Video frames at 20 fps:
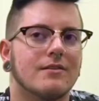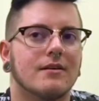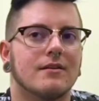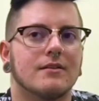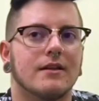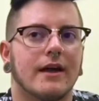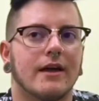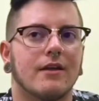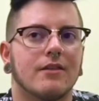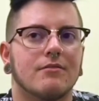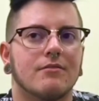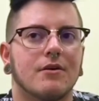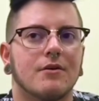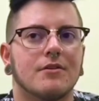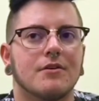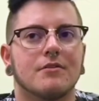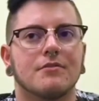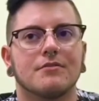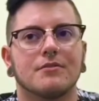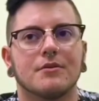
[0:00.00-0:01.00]
they'll like throw
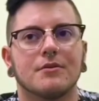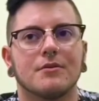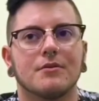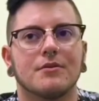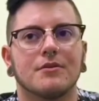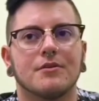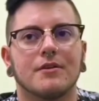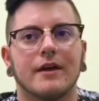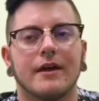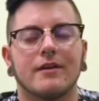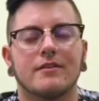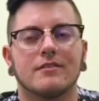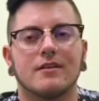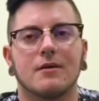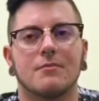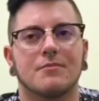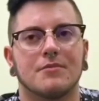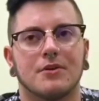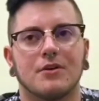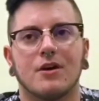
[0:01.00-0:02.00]
their food or like
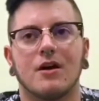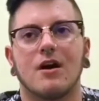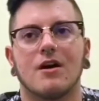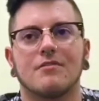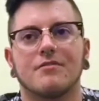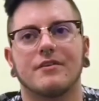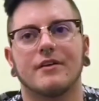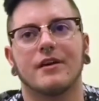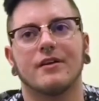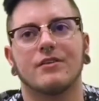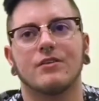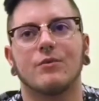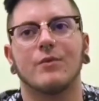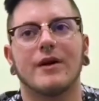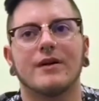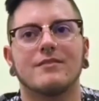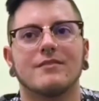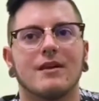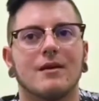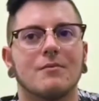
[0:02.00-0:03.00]
dump their coffee on the
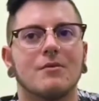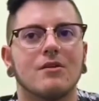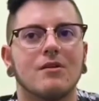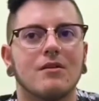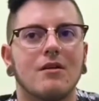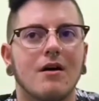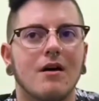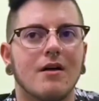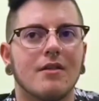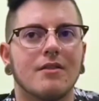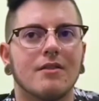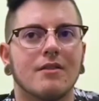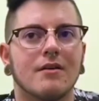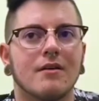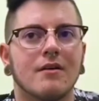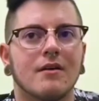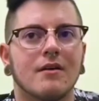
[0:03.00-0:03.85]
white tablecloth.